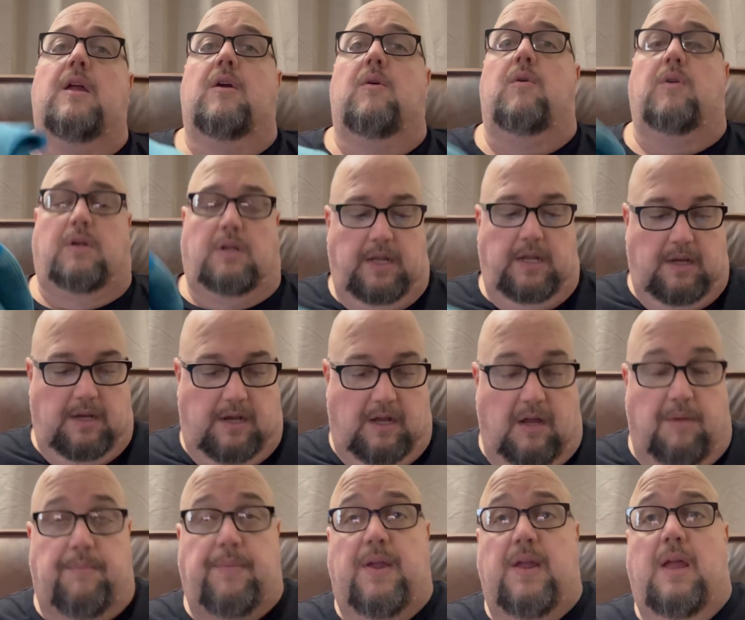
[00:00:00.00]
We'll clean it
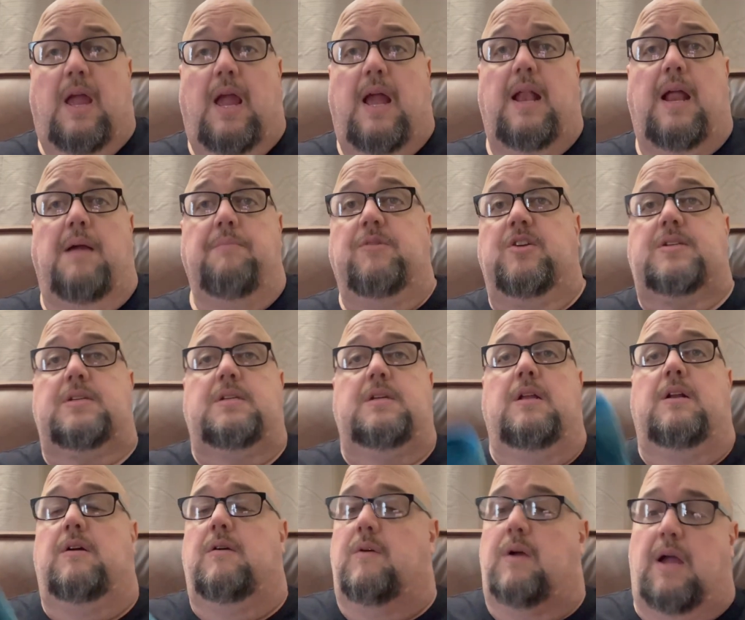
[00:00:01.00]
up. And I'm just, you
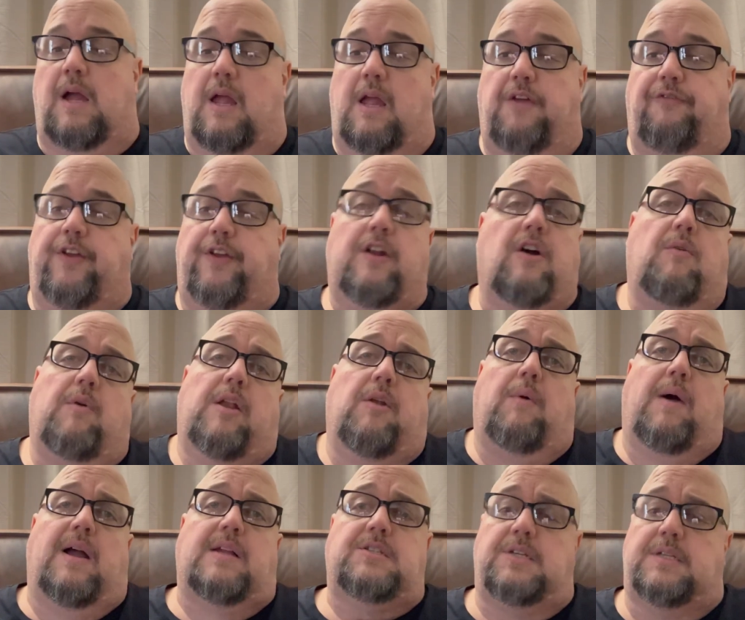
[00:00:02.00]
know, if you don't want to
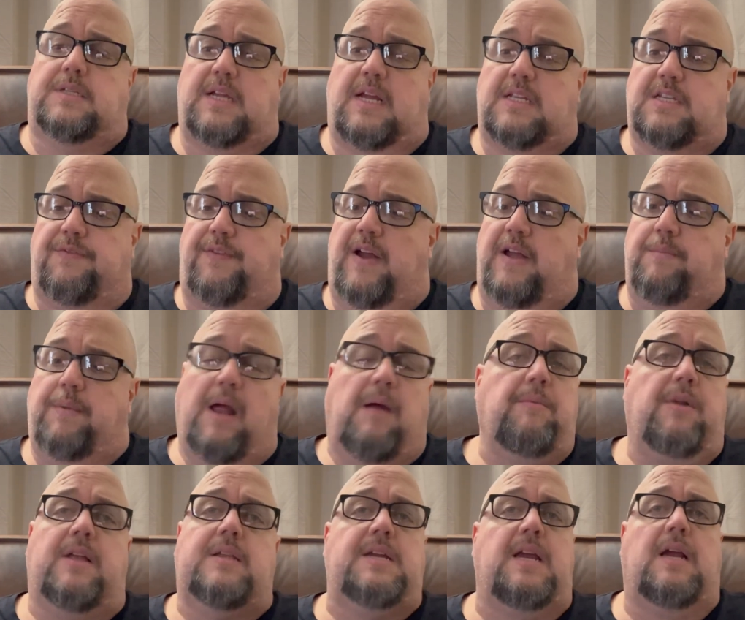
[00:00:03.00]
watch this, that's fine. But I'm
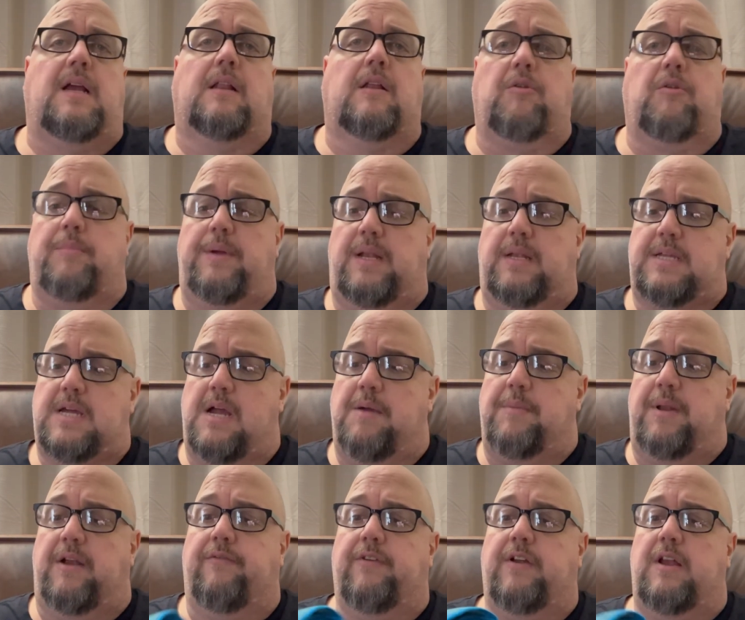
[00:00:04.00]
going to take a little bit of time
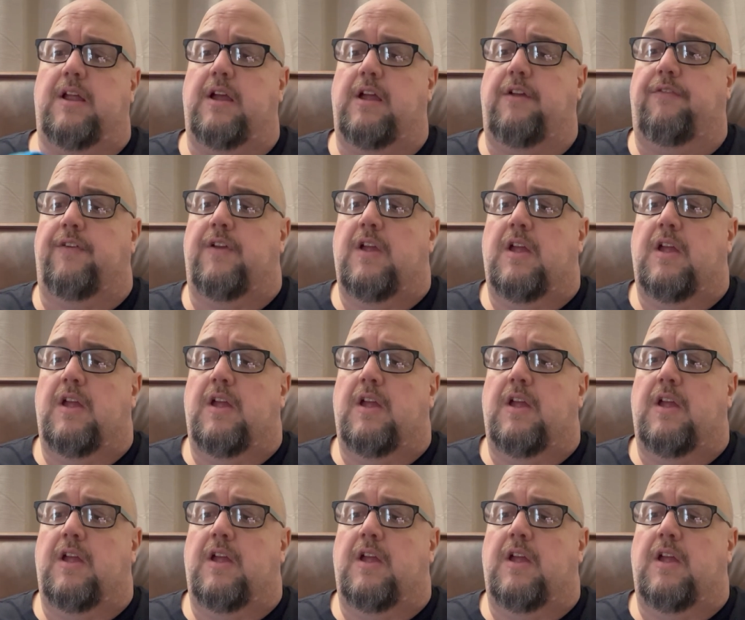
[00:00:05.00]
on every knife.